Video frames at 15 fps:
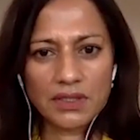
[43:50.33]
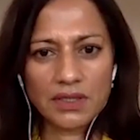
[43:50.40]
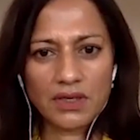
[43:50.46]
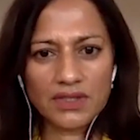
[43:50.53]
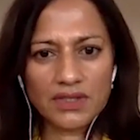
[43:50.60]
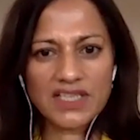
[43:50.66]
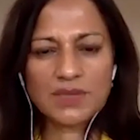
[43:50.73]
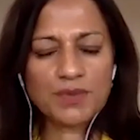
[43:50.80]

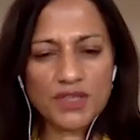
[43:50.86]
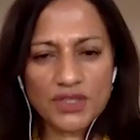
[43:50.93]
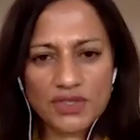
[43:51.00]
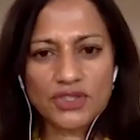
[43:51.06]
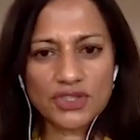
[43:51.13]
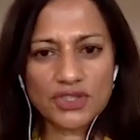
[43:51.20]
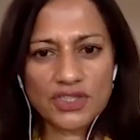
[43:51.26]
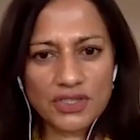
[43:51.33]
Aren't they supposed to
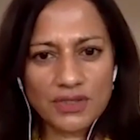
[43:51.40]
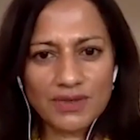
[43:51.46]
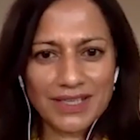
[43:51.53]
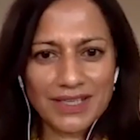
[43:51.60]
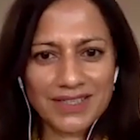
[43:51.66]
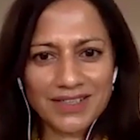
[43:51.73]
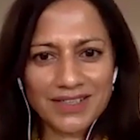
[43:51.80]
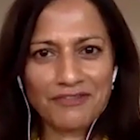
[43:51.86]
just do
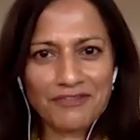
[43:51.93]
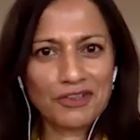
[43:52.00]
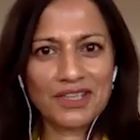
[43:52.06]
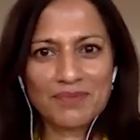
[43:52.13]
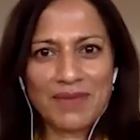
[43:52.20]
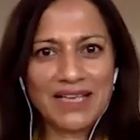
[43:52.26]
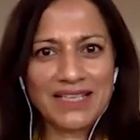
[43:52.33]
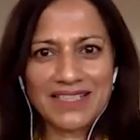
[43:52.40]
it? I've got the
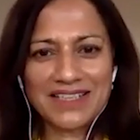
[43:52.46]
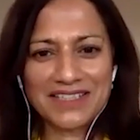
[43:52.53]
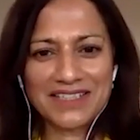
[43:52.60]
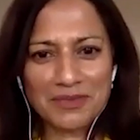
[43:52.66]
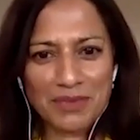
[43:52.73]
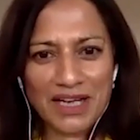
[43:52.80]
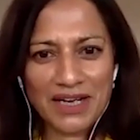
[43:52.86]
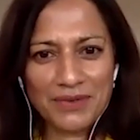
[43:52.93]
mandate and
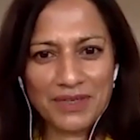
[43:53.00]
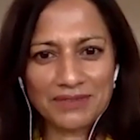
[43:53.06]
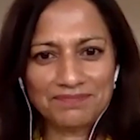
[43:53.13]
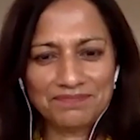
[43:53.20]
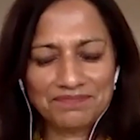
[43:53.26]
the power.